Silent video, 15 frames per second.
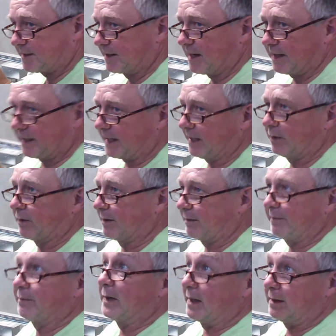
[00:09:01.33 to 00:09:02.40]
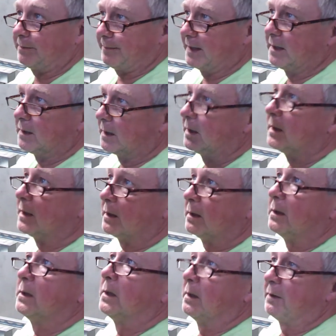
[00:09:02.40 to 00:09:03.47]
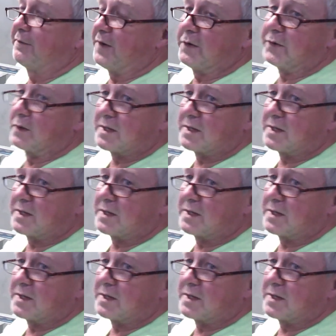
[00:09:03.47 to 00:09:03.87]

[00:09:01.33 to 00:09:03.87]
not in any order. Well, filter's